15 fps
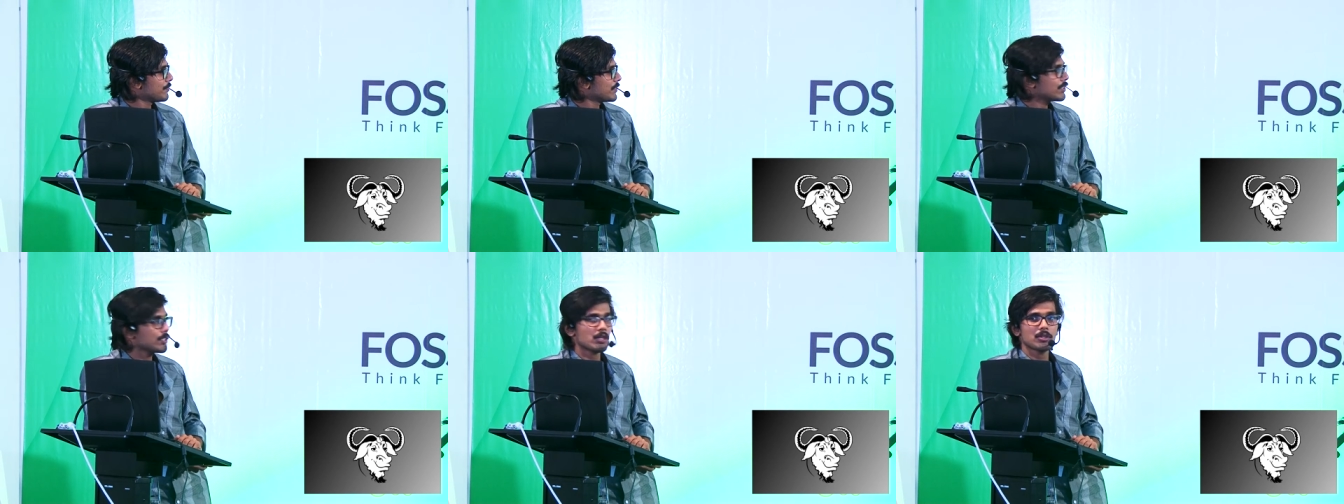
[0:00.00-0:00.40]

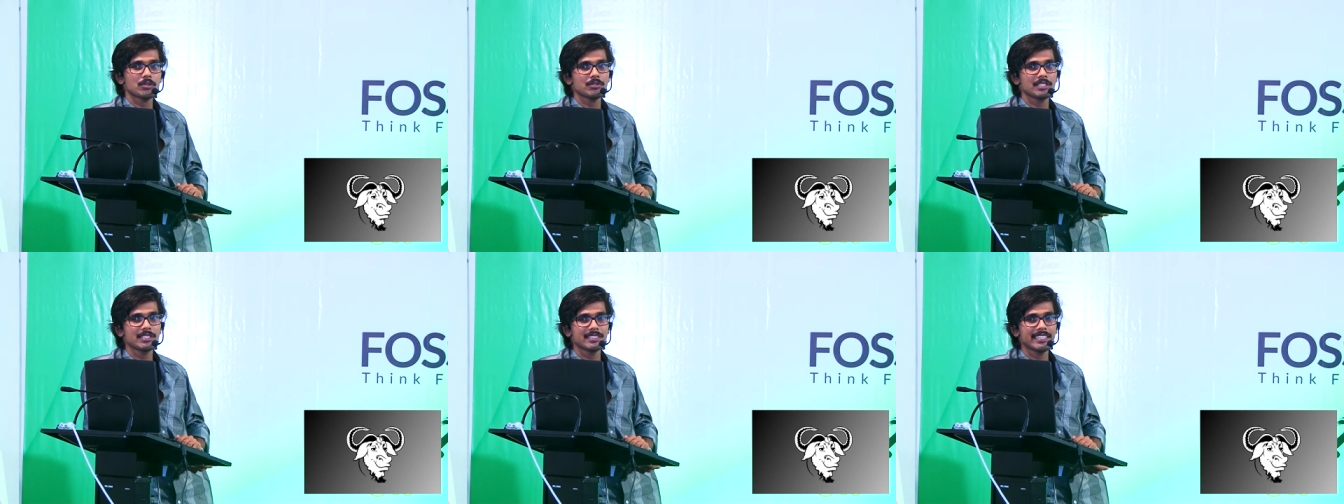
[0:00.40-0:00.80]

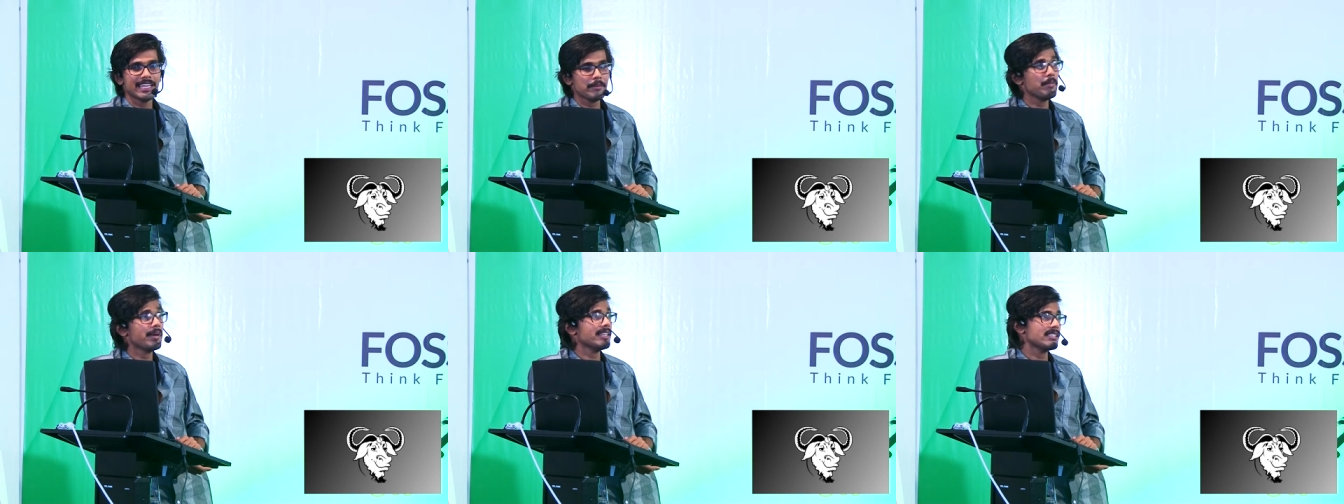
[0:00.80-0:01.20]
Now,
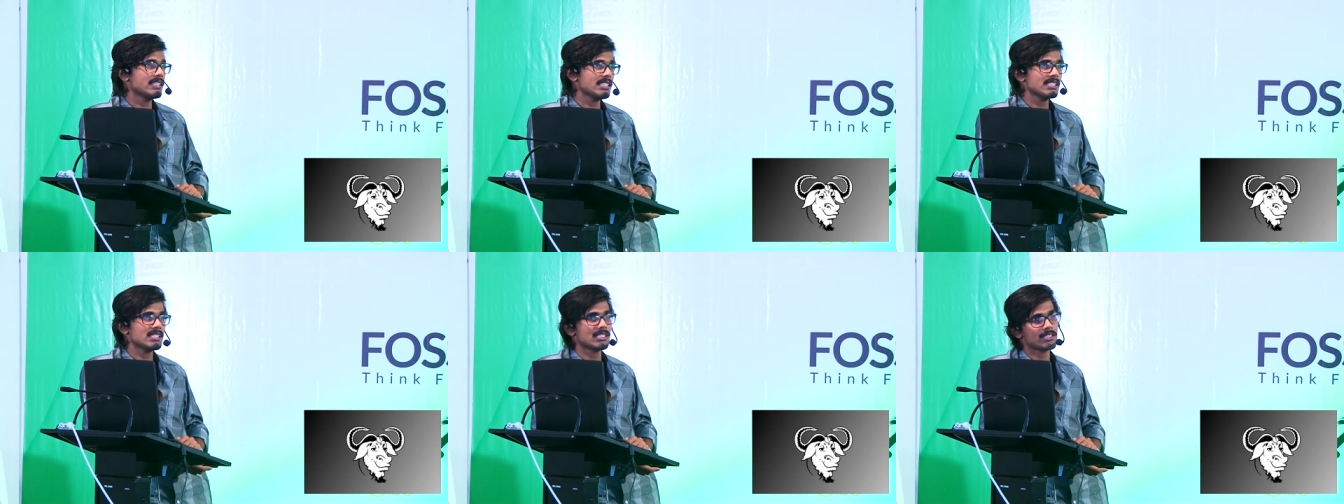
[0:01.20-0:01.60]
they made
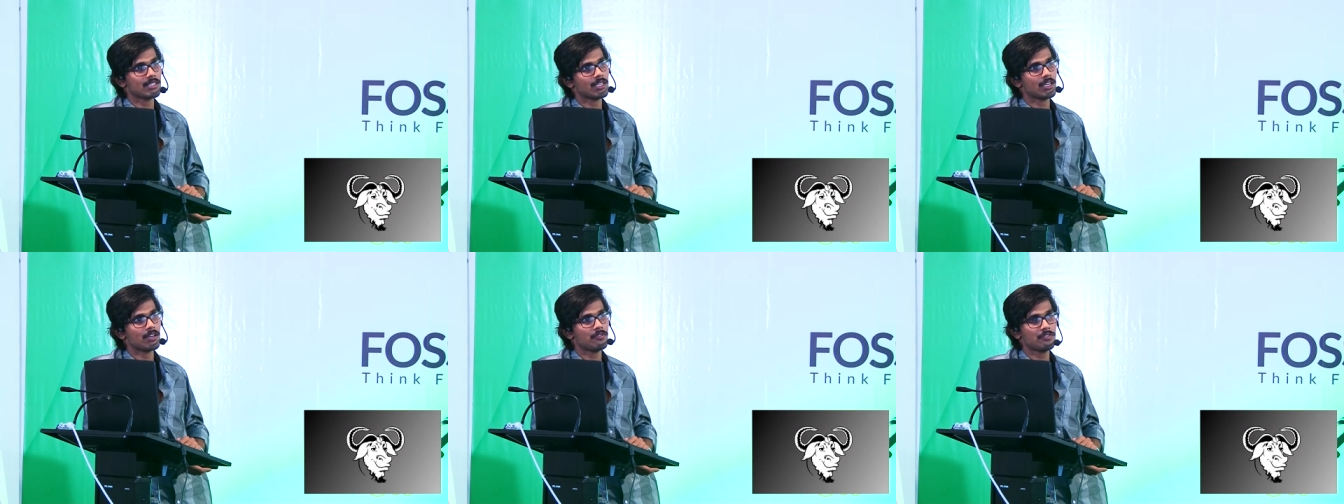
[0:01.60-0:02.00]
things
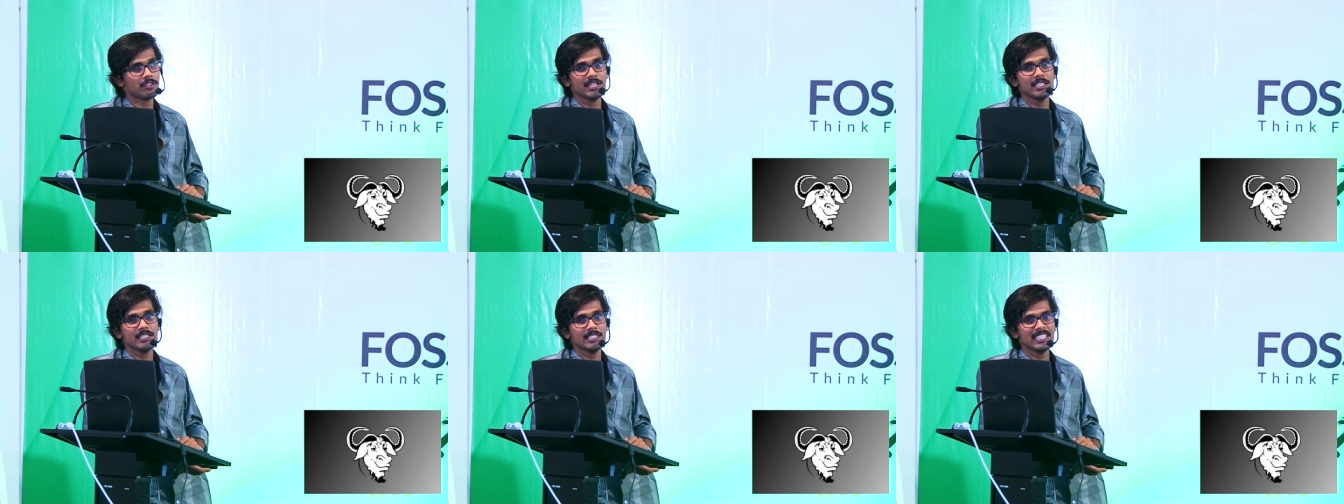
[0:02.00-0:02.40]
uh,
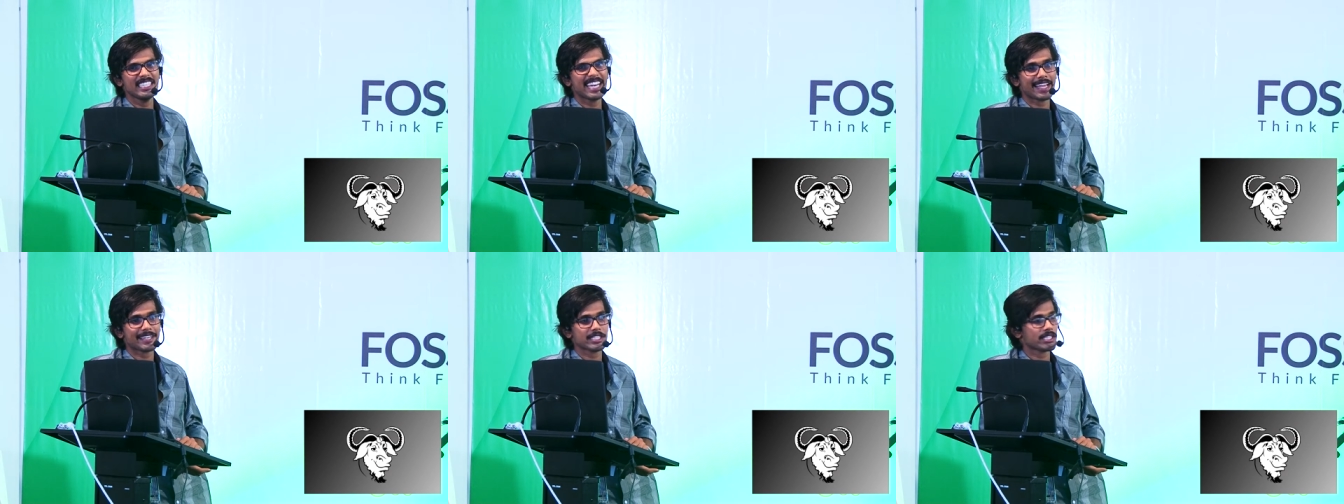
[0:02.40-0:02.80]
free in the
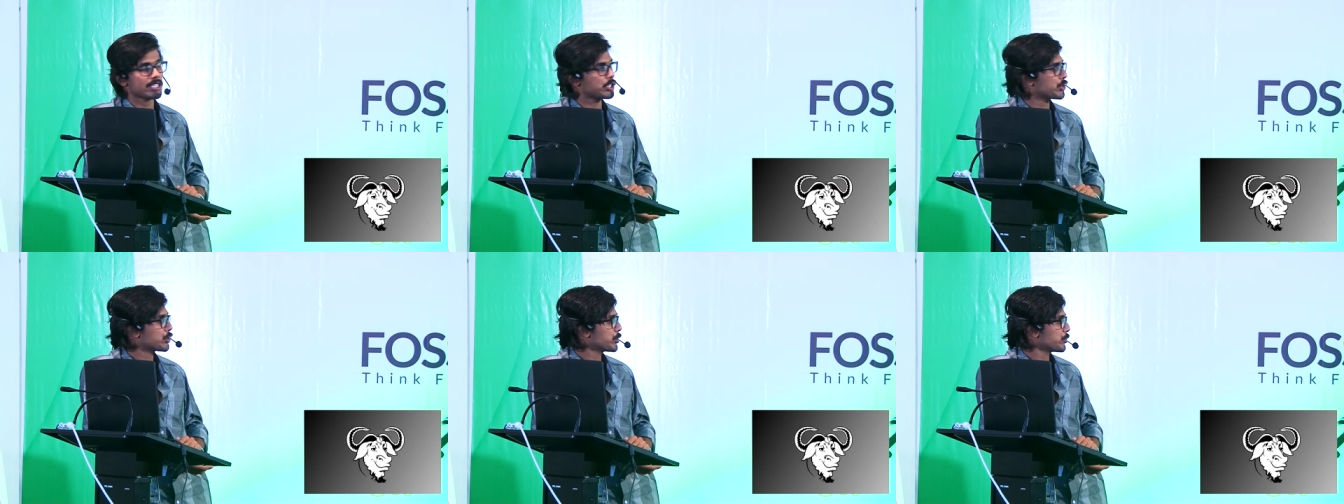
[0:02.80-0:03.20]
gratis
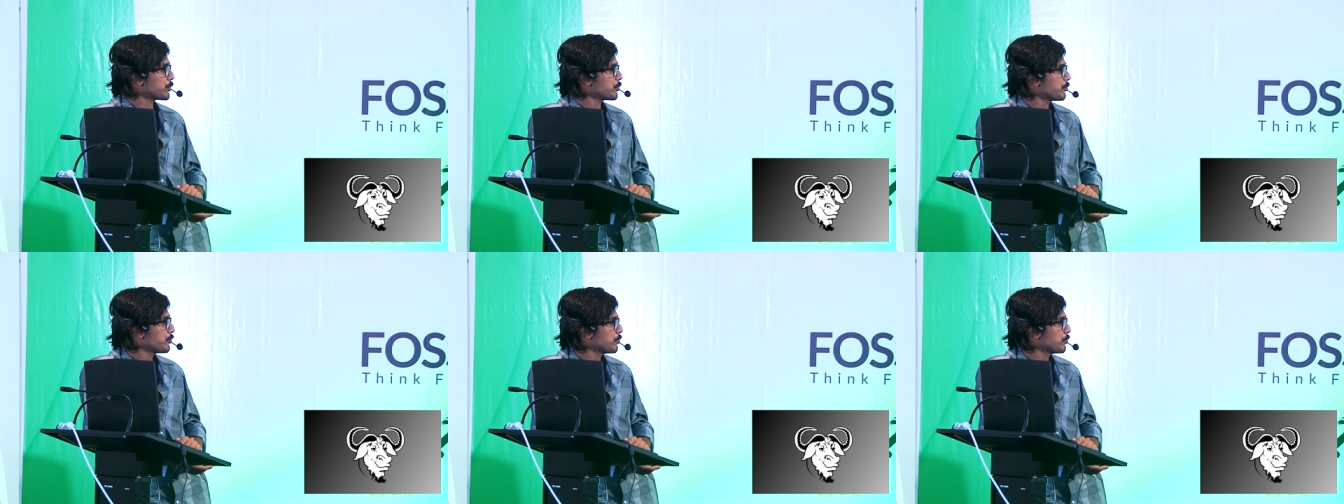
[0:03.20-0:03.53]
sense too.